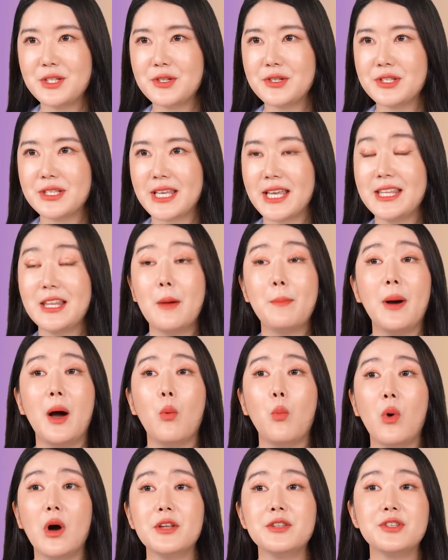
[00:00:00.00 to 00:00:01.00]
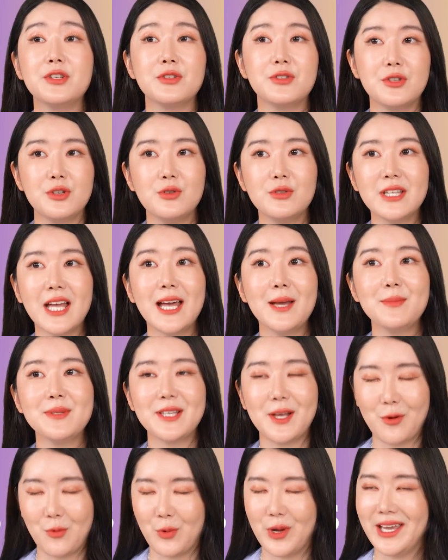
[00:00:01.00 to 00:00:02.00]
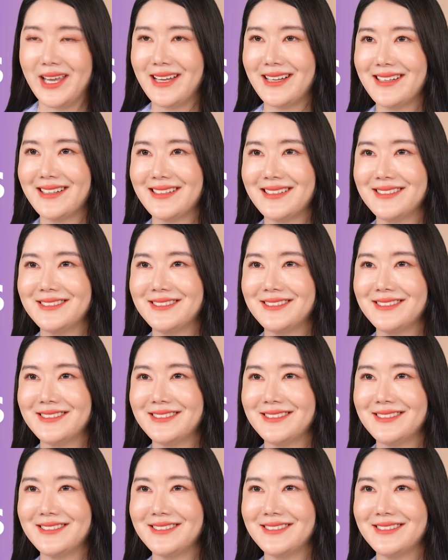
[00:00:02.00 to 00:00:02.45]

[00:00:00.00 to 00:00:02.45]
your skin about 1 to 2 times a week.